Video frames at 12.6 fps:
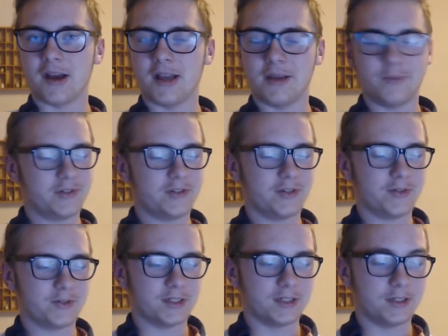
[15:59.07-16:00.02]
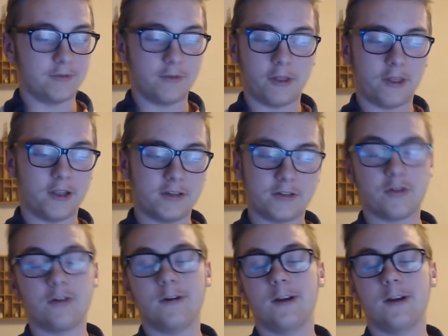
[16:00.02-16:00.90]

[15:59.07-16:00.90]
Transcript: episodes and different things occurring